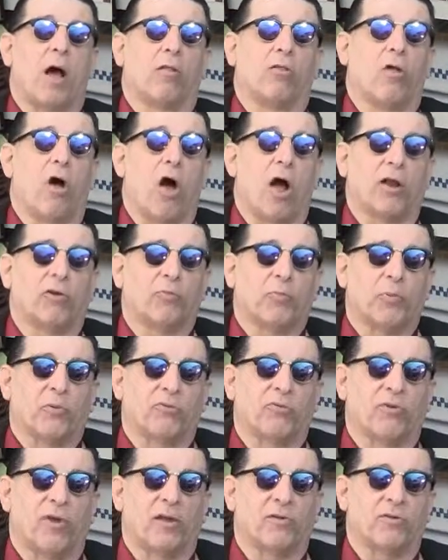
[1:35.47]
a large
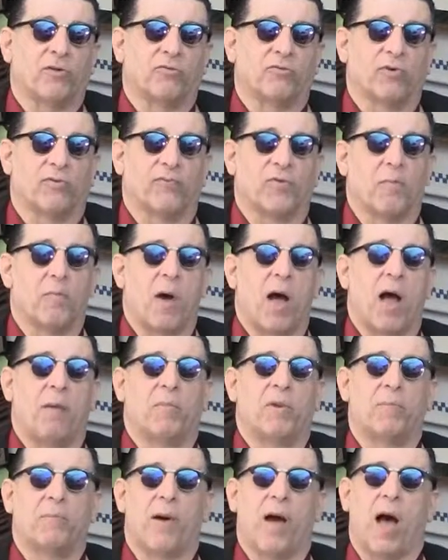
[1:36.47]
percentage of the mom and